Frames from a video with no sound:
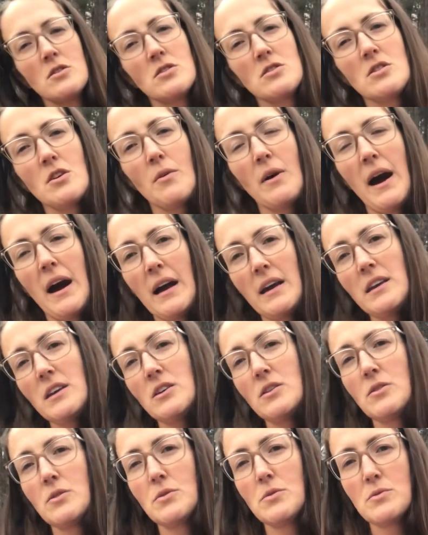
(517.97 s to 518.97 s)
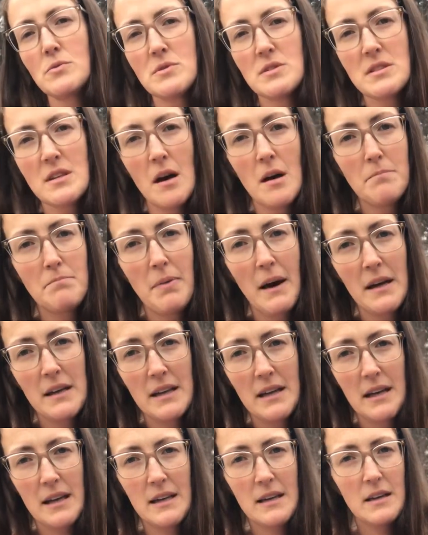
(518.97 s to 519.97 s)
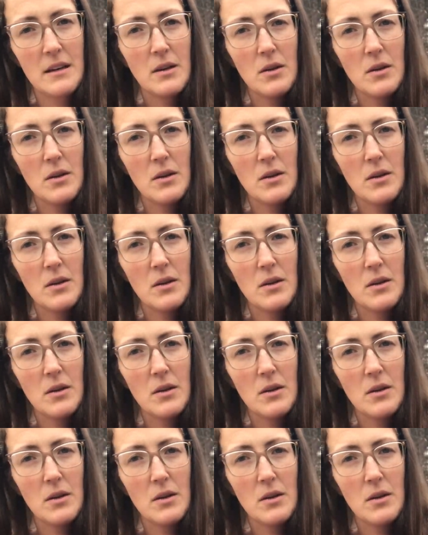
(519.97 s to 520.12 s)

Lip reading: So I use a bucket